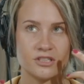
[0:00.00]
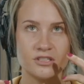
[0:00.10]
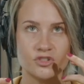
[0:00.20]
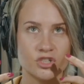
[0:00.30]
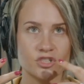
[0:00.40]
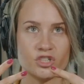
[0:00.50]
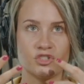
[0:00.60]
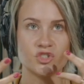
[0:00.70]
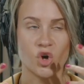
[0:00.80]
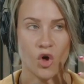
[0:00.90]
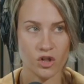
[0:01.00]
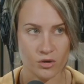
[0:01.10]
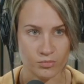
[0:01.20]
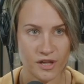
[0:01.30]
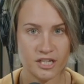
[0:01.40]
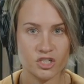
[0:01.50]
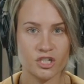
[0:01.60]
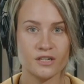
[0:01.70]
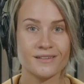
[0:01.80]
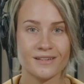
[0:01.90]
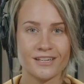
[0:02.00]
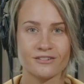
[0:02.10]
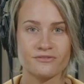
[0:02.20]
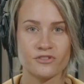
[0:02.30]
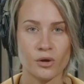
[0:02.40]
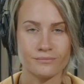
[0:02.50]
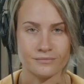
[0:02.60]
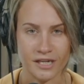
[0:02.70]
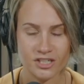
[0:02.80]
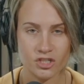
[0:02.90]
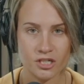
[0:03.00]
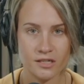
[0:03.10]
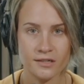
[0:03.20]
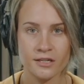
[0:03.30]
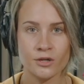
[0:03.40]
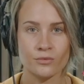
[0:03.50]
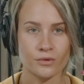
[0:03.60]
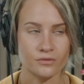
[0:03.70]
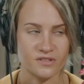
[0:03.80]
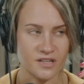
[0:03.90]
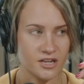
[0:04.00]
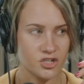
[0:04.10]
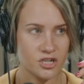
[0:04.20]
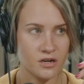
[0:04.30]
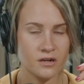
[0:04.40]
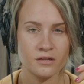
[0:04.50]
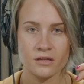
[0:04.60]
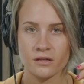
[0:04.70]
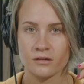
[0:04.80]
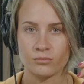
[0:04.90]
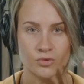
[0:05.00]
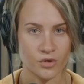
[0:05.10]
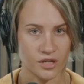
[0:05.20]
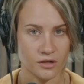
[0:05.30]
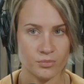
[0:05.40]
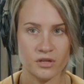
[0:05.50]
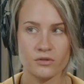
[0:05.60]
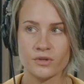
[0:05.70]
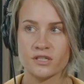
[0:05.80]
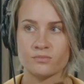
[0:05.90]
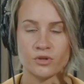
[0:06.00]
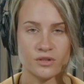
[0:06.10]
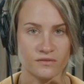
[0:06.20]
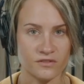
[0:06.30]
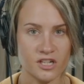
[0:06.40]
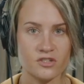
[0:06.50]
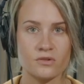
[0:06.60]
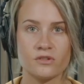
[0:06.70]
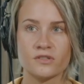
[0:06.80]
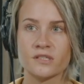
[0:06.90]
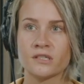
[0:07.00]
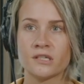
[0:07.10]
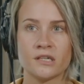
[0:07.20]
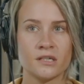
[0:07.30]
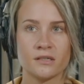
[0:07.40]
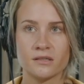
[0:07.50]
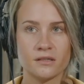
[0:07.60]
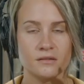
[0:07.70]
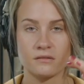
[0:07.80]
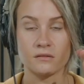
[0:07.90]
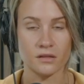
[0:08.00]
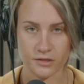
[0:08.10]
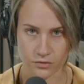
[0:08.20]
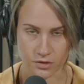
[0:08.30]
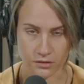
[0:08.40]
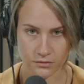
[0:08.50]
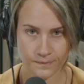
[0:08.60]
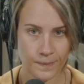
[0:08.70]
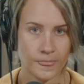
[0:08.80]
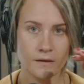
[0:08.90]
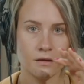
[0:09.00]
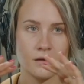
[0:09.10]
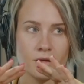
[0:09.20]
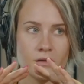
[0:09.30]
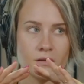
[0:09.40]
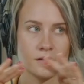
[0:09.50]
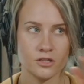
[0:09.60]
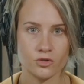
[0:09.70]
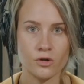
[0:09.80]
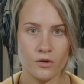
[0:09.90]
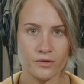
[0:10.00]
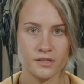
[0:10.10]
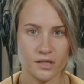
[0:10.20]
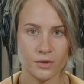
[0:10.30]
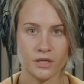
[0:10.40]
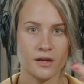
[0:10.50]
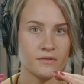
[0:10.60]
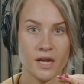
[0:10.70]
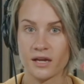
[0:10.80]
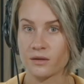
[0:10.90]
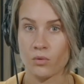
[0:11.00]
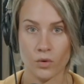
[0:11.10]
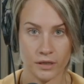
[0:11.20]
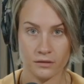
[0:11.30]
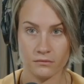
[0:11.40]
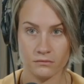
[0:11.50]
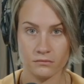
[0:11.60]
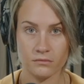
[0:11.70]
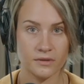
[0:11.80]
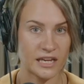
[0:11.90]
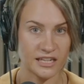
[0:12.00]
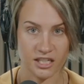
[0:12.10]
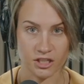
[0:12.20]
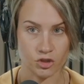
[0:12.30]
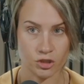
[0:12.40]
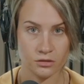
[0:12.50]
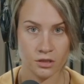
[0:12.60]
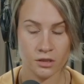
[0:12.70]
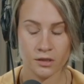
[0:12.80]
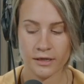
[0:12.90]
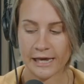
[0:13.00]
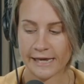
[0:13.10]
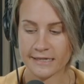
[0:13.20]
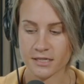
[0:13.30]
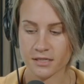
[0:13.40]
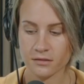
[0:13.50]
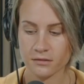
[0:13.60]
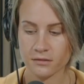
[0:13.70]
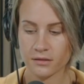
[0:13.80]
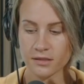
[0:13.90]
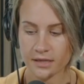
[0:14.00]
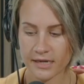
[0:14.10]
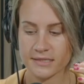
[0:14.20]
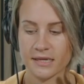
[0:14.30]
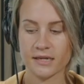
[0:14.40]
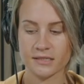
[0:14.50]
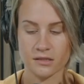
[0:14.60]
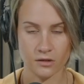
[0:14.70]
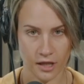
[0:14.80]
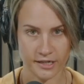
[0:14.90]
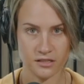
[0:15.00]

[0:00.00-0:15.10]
just a dull complexion, inflammation, rosacea, broken capillaries, broken vessels. The list goes on. These are all things that we can have at any point, any age. And yes, it is a light